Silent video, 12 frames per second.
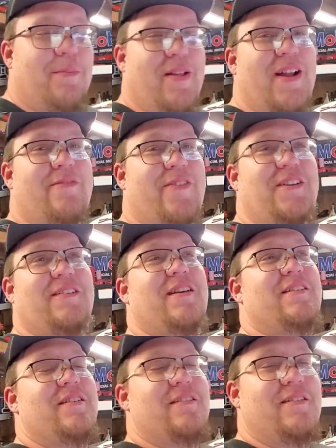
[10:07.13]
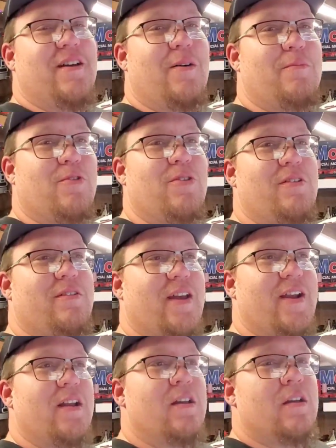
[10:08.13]
Planet Fitness has these dumb
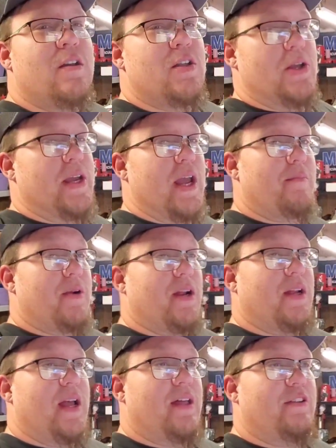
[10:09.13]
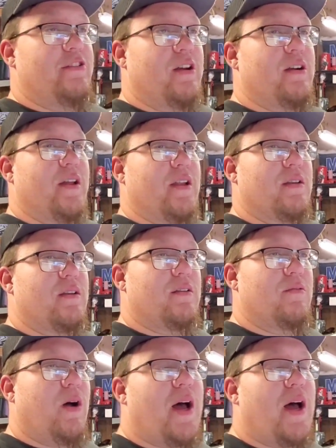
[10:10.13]
rules, like, you can't bring a gallon jug in.